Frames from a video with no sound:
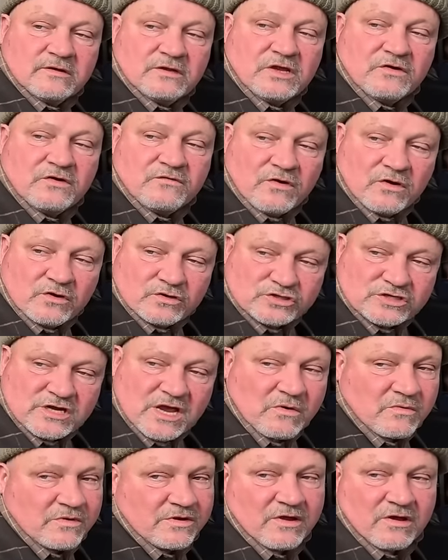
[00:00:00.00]
You've got a
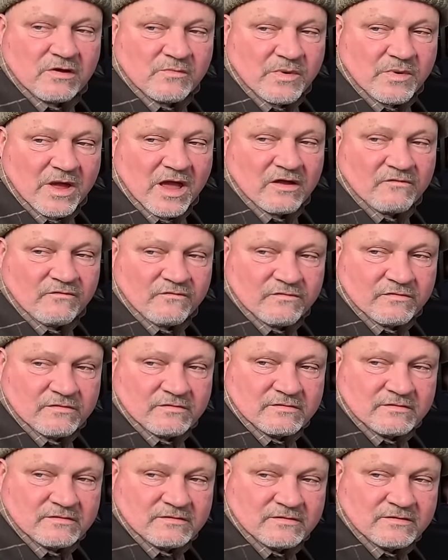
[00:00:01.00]
shower, not a bath.
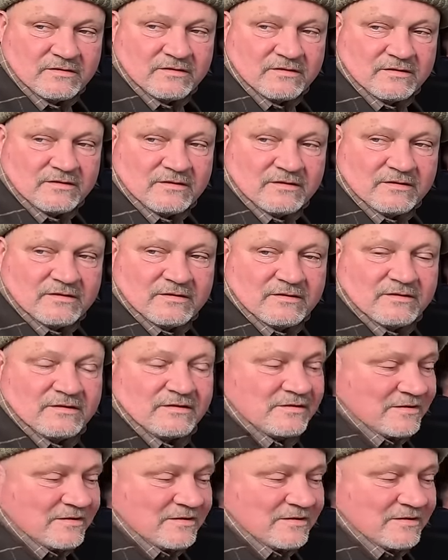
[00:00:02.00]
Are you late to me?